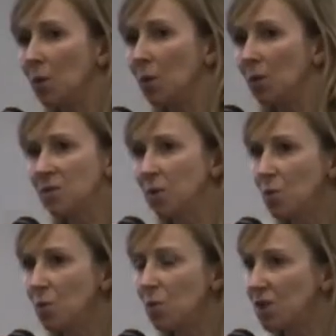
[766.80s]
Now, those
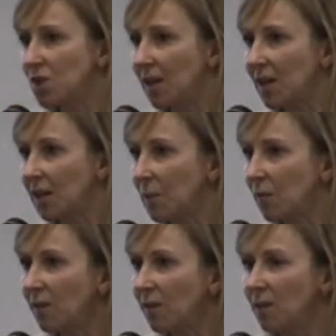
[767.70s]
of you who teach
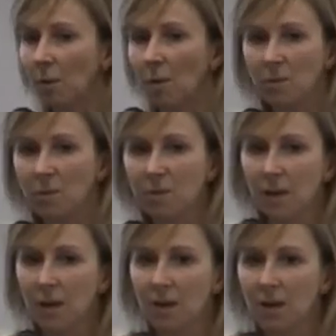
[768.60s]
academic writing are probably
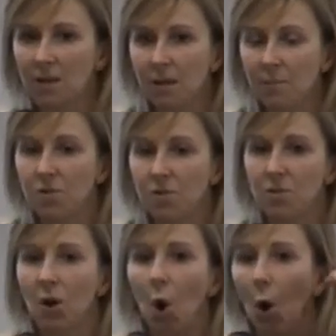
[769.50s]
spending a lot of time
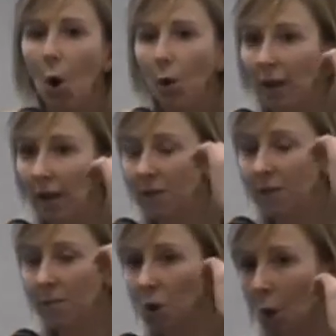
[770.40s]
on
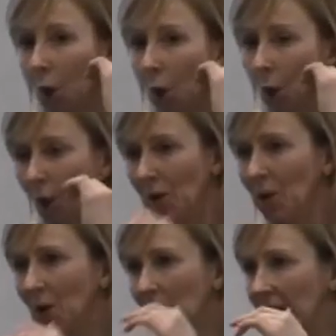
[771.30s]
getting them to
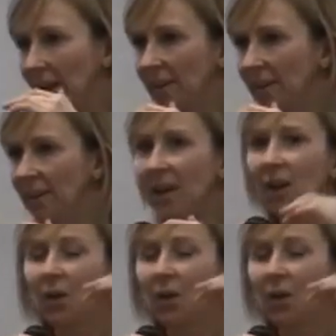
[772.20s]
unlearn that.